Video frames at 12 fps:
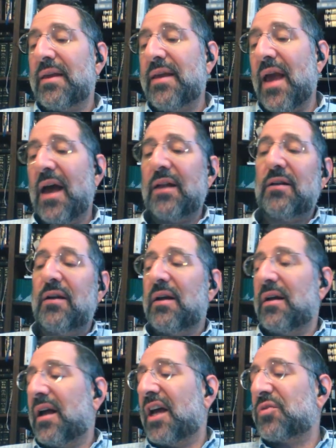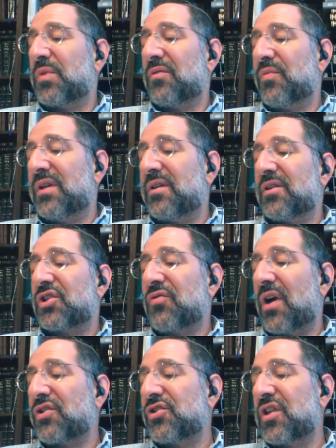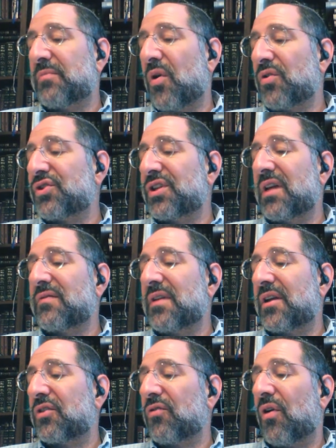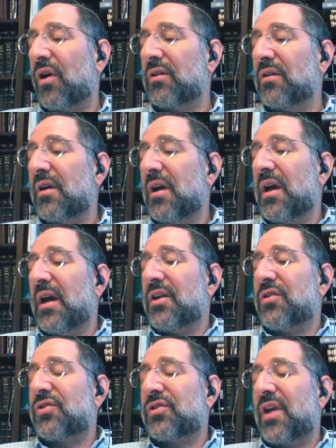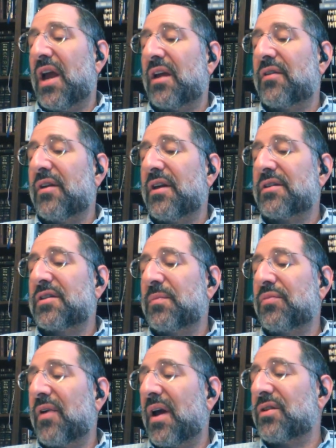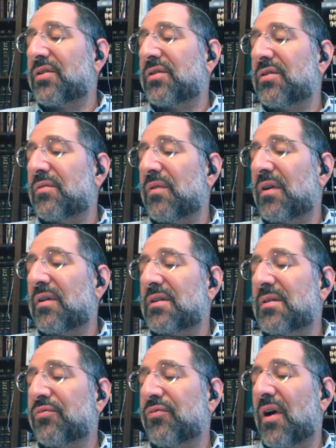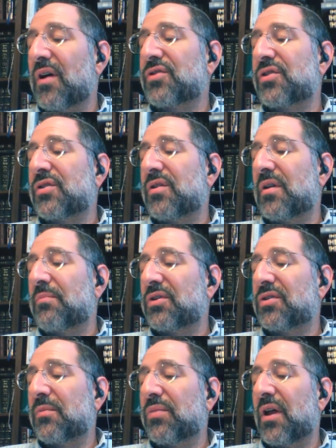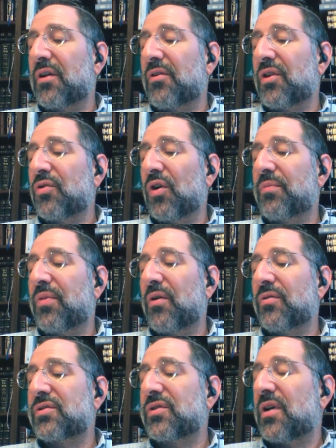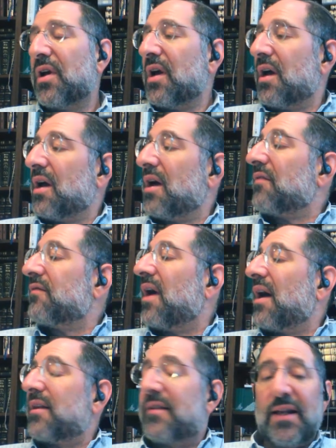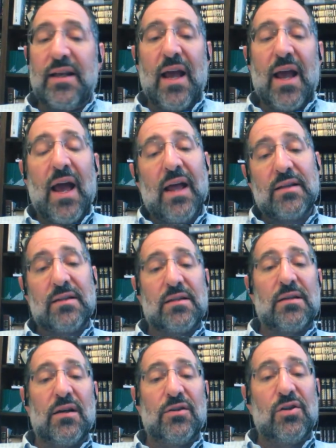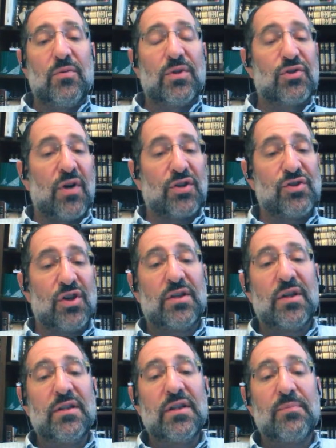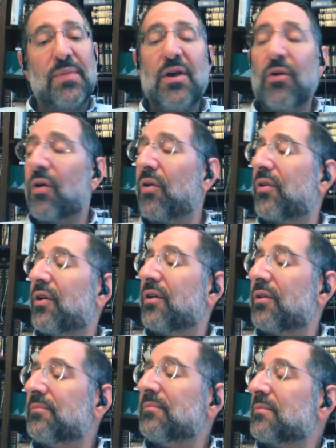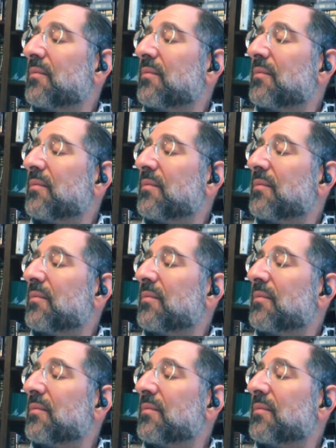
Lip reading: Yet, as we read the instructions that Moshe gives later on, you should take the hyssop branch and as a brush and you put the blood on the doorpost. Then he adds a new instruction that didn't appear earlier.